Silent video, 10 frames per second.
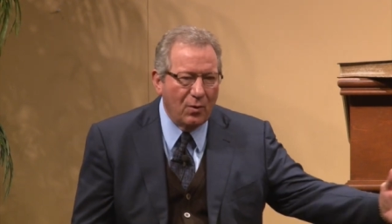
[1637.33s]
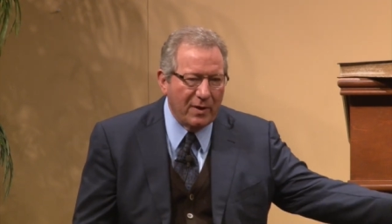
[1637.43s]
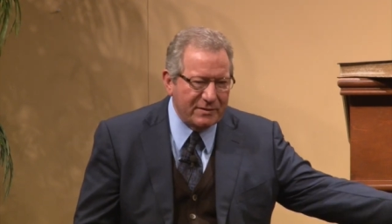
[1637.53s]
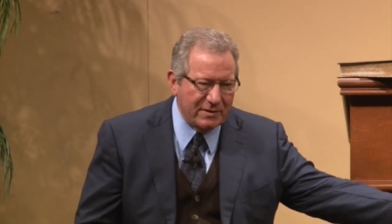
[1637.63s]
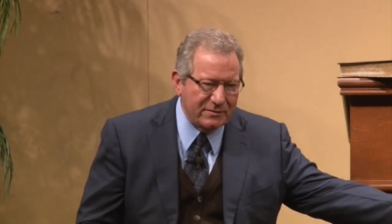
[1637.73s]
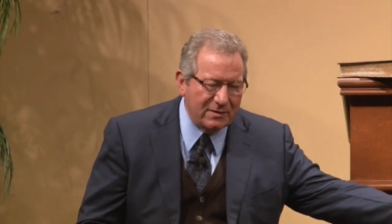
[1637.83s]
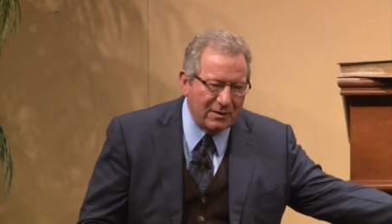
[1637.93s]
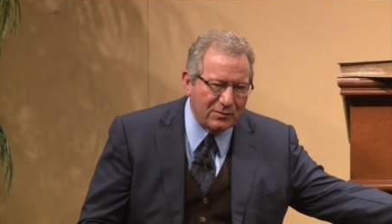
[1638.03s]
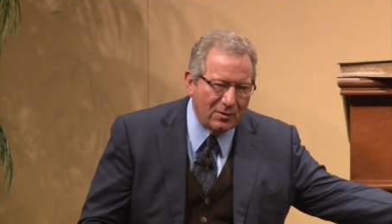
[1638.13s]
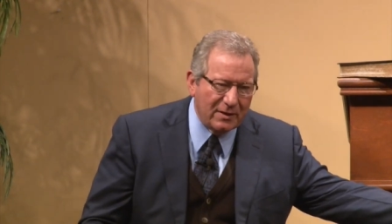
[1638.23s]

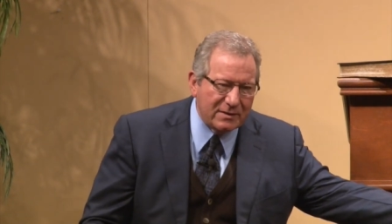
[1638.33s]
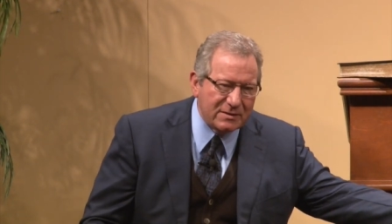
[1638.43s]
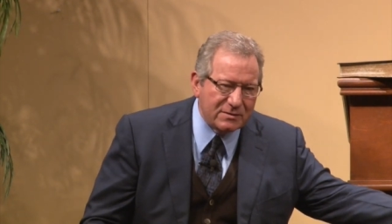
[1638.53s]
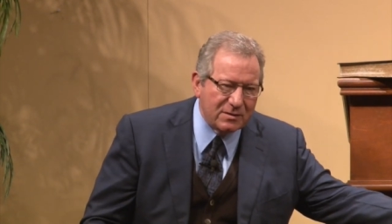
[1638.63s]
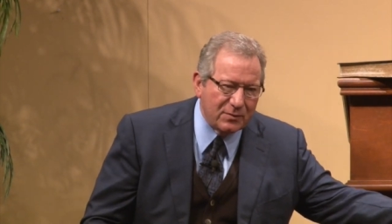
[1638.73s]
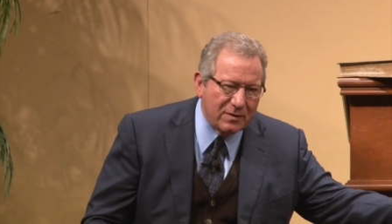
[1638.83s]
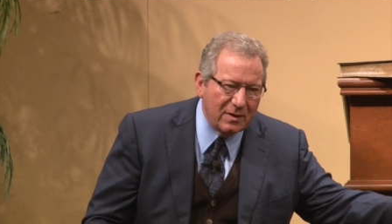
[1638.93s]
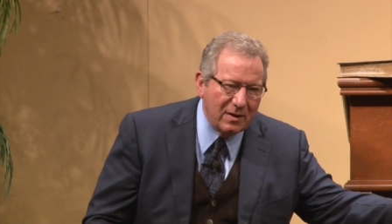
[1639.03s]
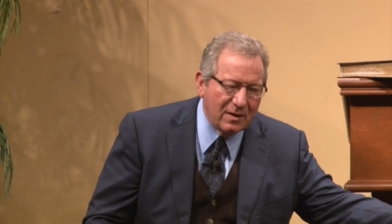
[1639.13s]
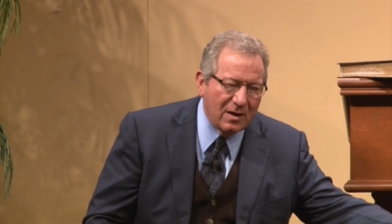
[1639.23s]
co-existent, eternally existent with
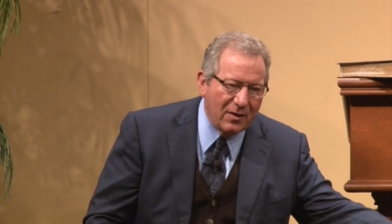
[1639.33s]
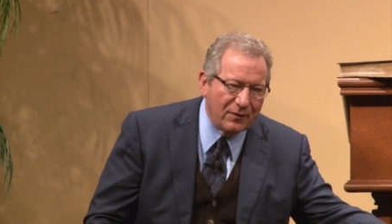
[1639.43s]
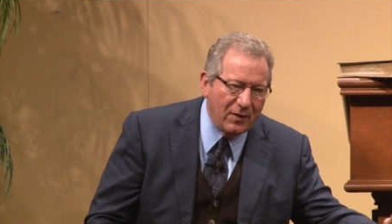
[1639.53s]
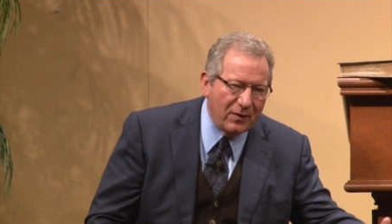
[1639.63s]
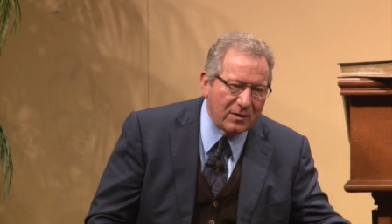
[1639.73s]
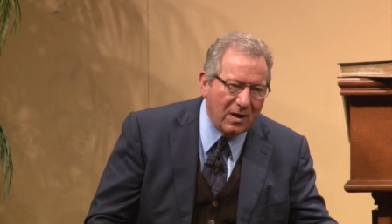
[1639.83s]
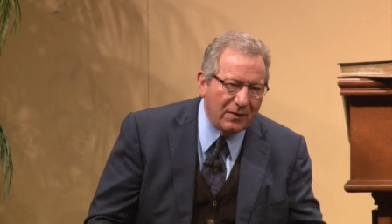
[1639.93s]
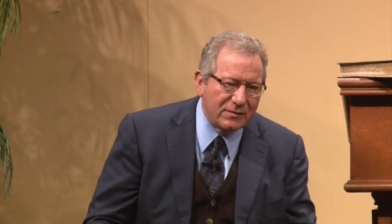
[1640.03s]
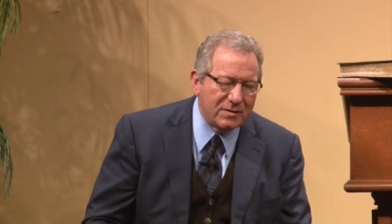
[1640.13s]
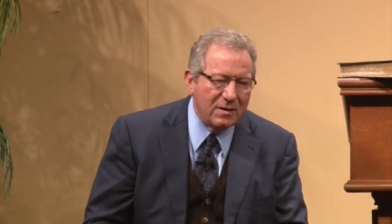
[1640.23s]
God the Father,
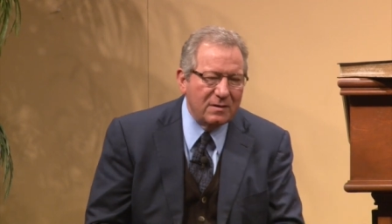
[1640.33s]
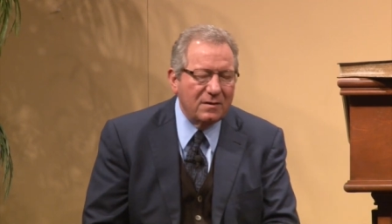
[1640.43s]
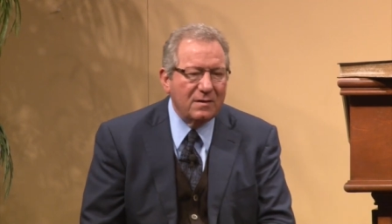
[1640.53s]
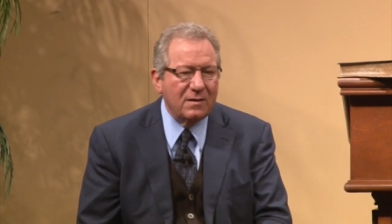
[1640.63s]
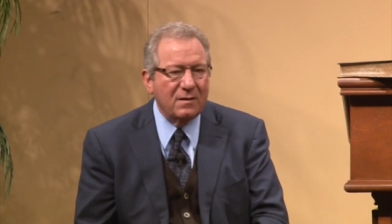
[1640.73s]
God the Son.